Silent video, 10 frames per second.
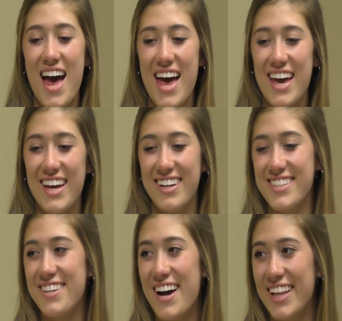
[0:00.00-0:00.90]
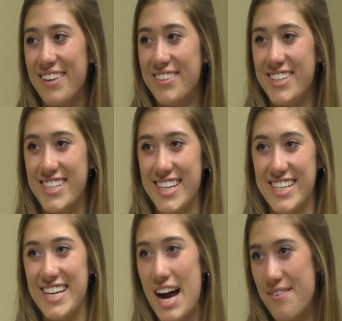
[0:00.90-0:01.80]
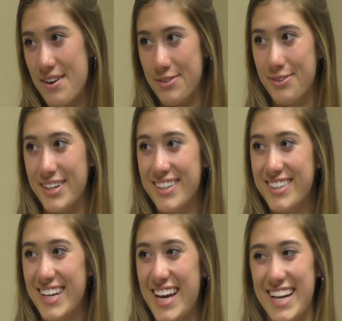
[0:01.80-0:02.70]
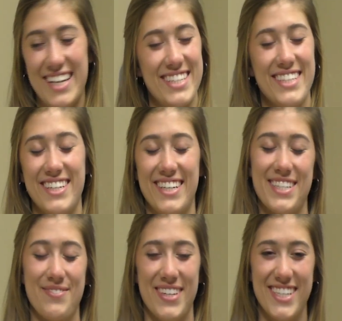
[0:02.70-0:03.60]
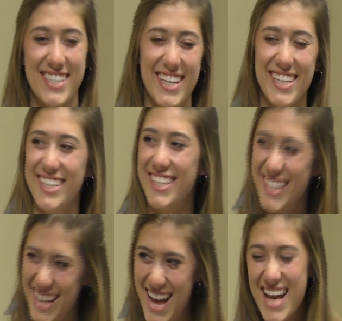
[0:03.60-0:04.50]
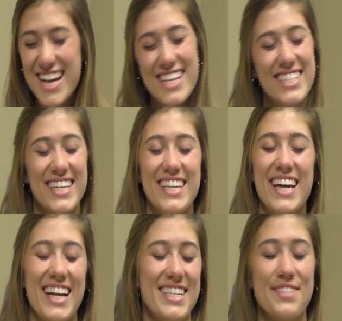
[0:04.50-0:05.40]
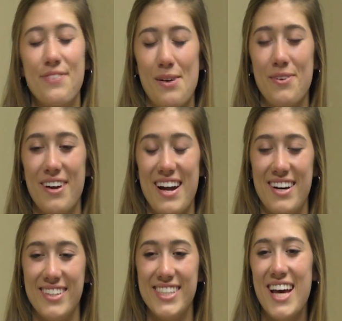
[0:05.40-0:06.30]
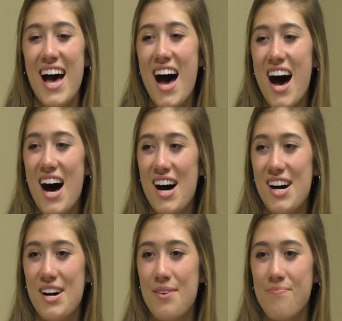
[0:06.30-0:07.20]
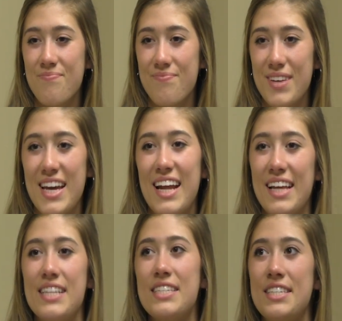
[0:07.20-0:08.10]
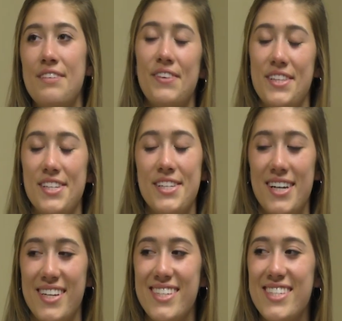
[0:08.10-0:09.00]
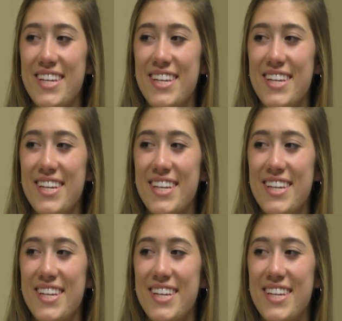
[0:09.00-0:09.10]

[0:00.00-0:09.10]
And also I love to just like dive everywhere and it doesn't hurt as much. So you kind of just flop around. Um, and I like defense a ton.